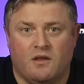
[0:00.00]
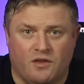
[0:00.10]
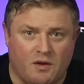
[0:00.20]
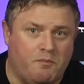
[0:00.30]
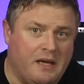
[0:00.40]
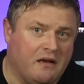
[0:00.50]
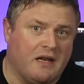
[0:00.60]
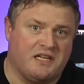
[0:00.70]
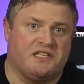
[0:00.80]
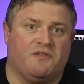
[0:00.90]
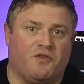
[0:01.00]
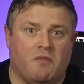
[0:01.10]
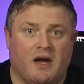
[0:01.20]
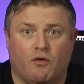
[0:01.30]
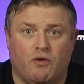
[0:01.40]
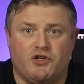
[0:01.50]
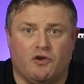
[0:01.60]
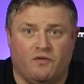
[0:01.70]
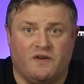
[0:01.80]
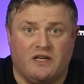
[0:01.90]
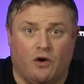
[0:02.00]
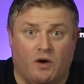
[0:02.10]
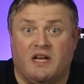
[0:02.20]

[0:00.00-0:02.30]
The big lesson from my original video